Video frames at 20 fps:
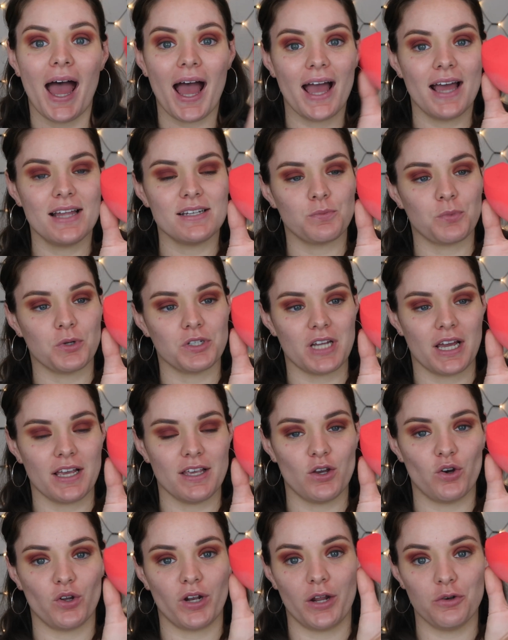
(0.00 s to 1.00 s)
and we're
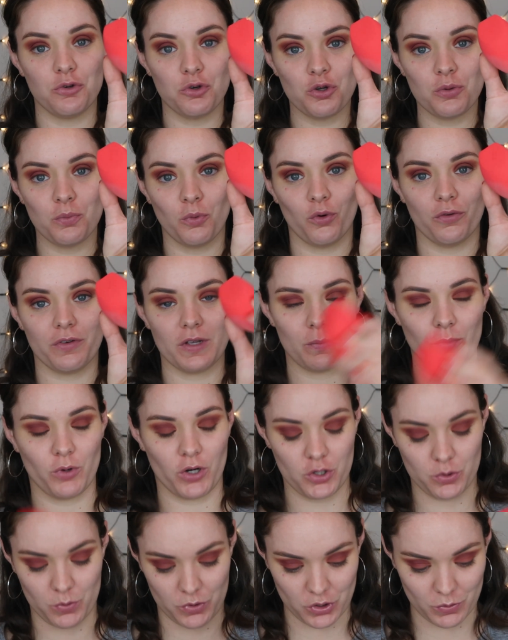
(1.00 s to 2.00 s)
taking it on our new Morphe
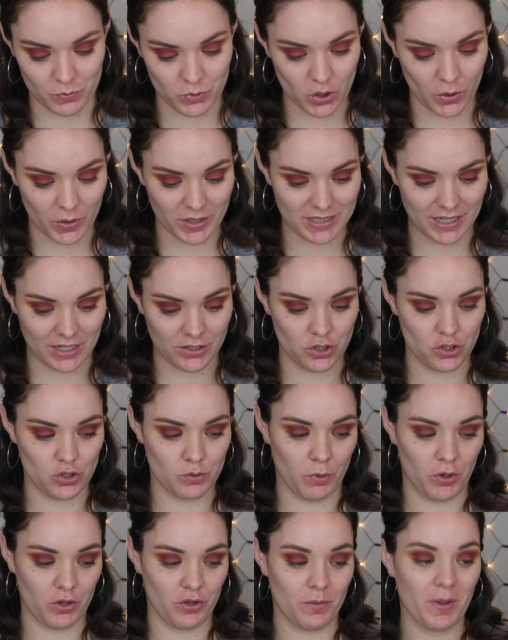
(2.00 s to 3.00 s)
brush, which I'm so excited to
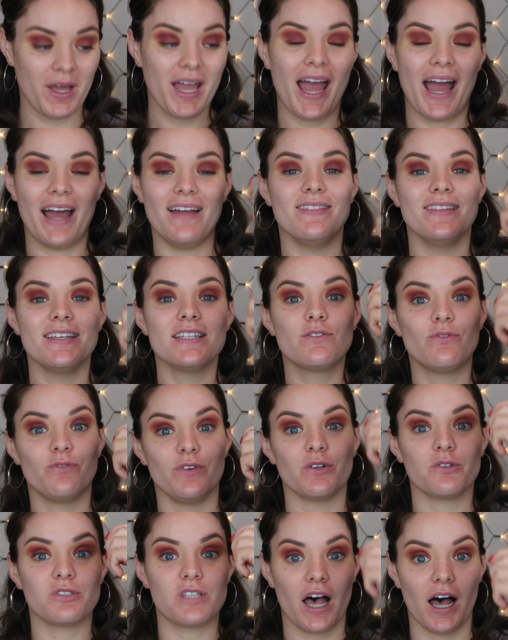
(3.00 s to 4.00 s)
use both of them. And this
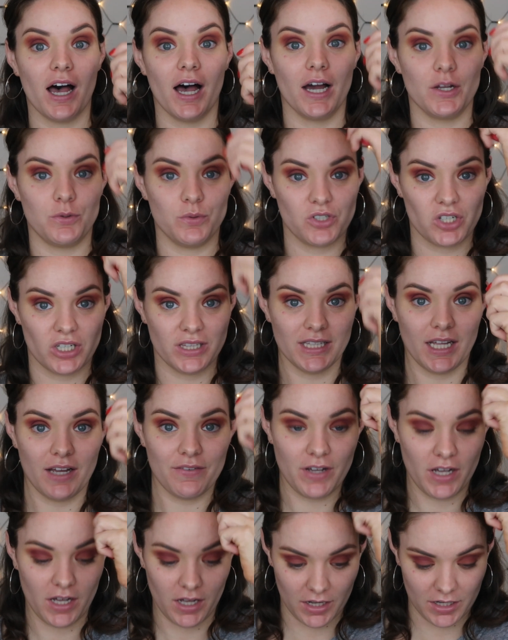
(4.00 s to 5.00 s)
feels hard, which I
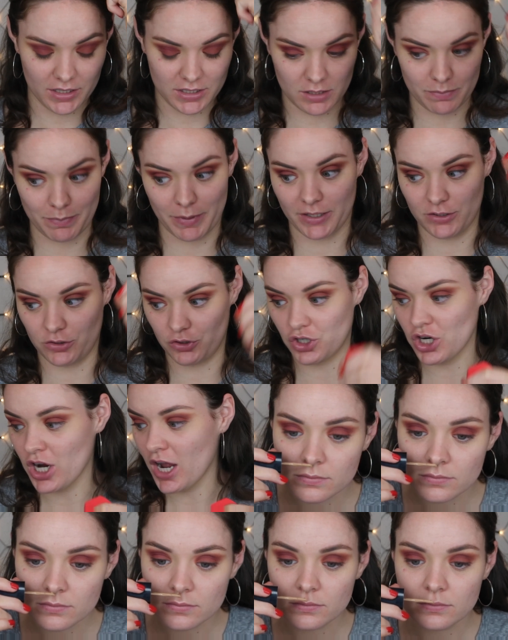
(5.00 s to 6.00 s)
love a hard sponge.
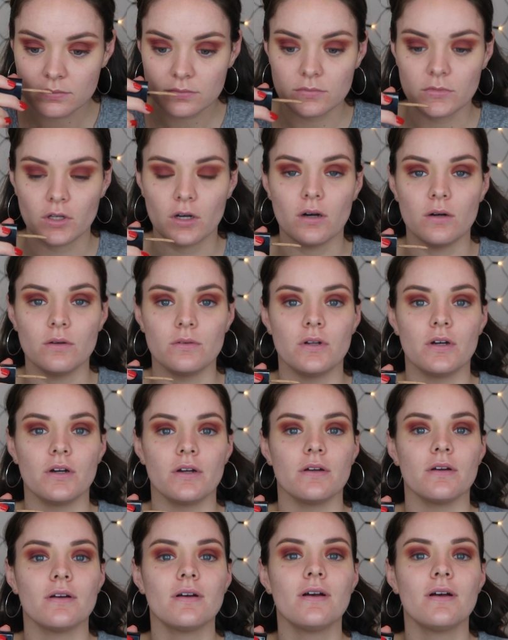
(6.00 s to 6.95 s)
Oh no.